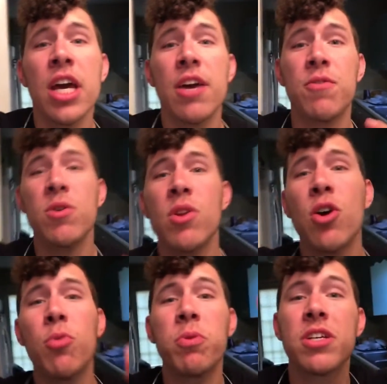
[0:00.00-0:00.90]
If you
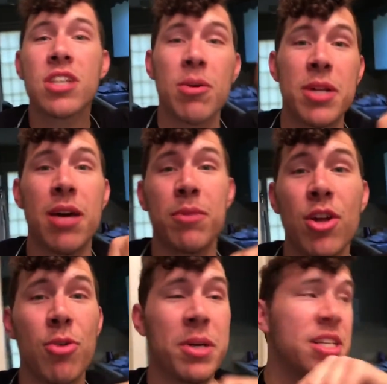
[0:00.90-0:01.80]
know, please comment down
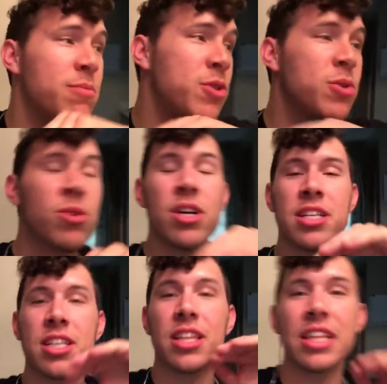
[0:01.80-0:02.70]
below because I'm sure
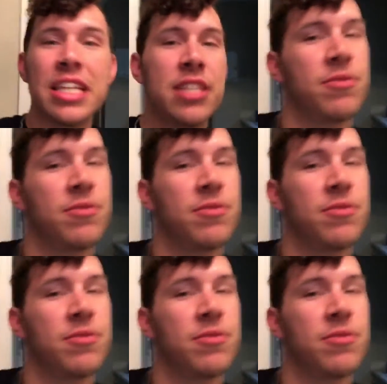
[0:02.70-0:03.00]
it's at least